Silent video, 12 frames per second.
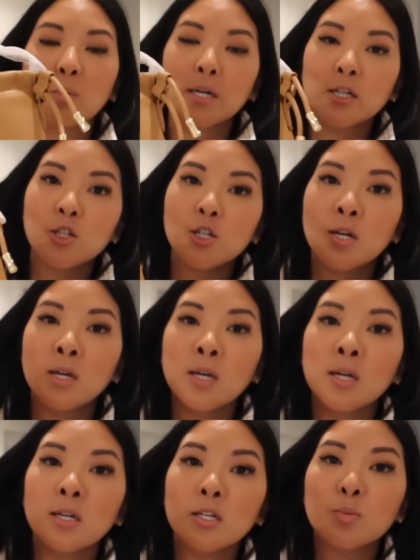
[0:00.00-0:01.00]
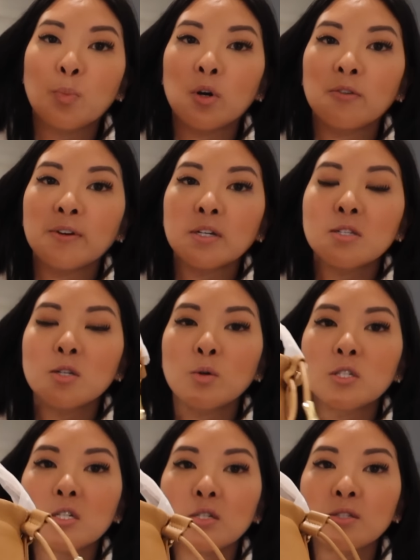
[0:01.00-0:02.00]
which is perfect. So
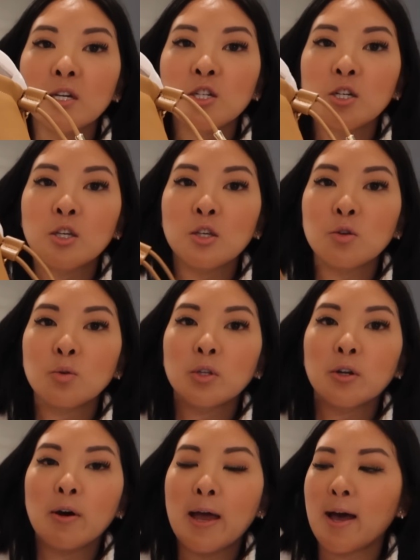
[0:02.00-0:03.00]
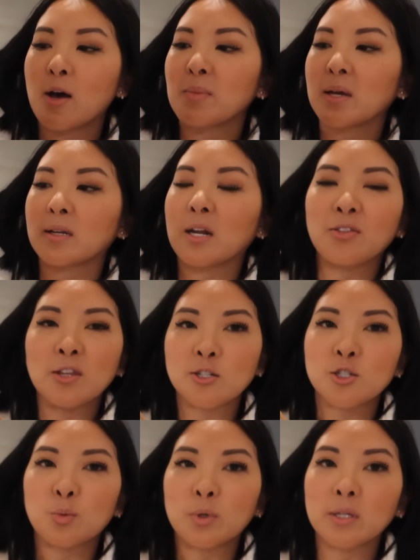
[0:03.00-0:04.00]
it's just such a cute little handbag, and I think
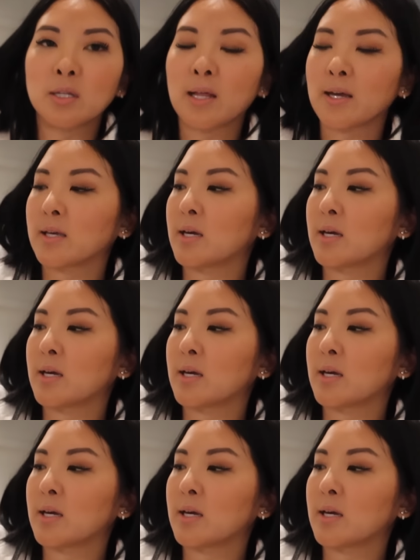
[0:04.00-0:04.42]
she'll really like